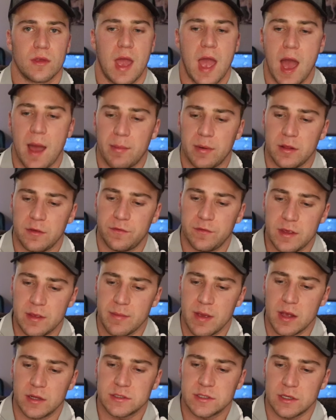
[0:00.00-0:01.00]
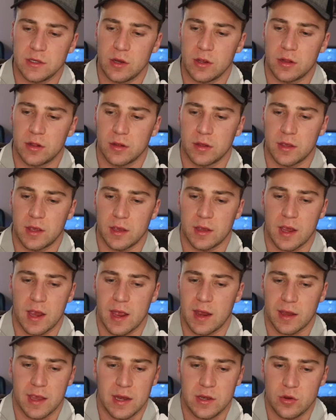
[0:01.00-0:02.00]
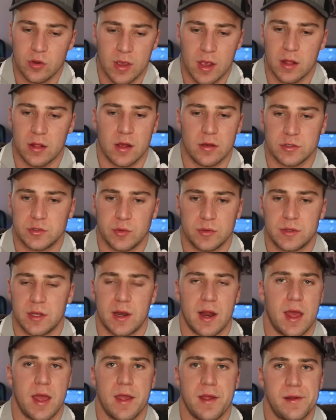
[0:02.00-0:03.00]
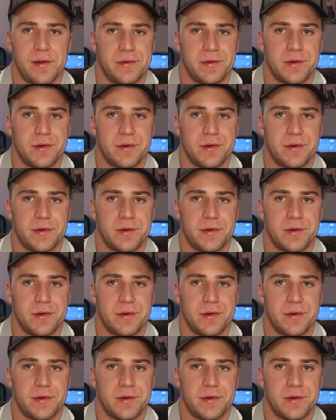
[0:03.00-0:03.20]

How many females can you get close with today?